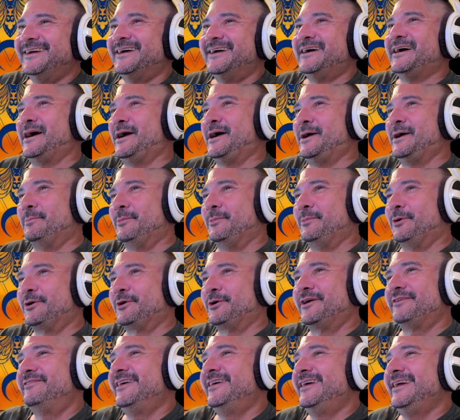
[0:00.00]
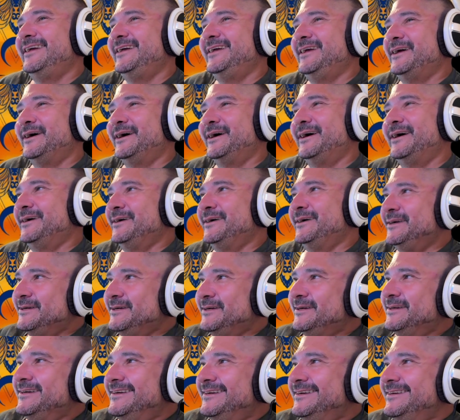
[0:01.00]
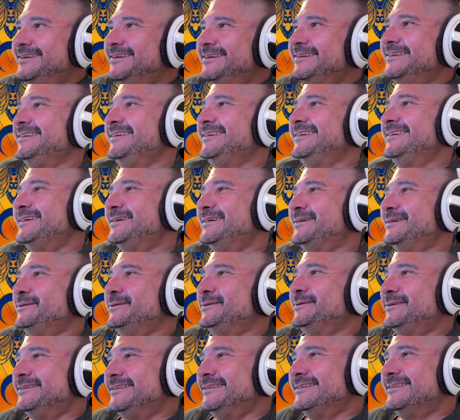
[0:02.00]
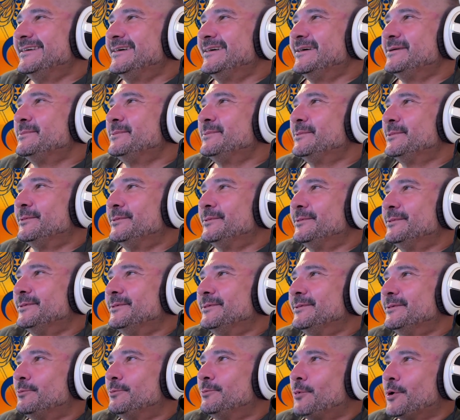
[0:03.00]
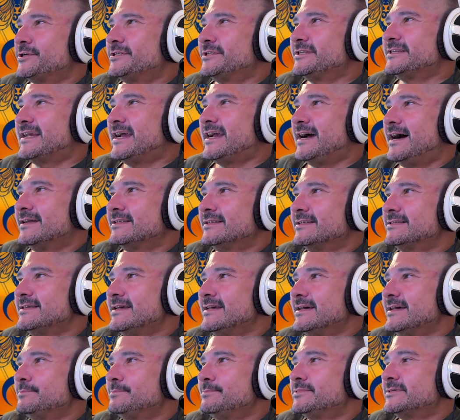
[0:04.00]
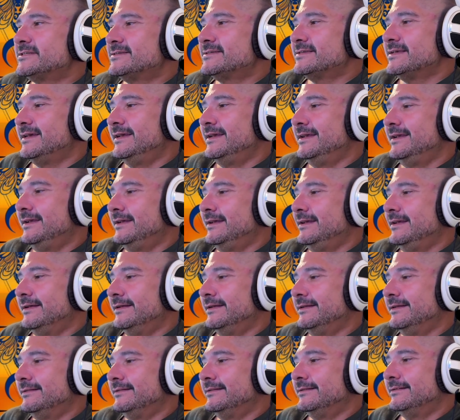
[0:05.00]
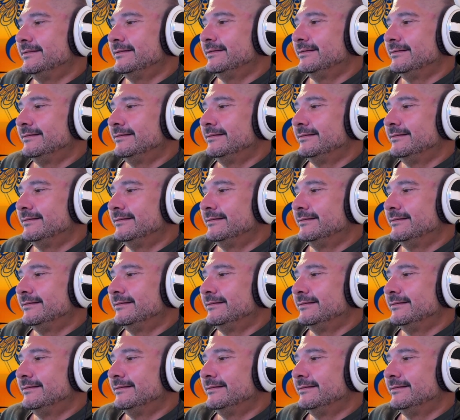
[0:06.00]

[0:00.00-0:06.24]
I'm more of a, you know, um, words and concepts, and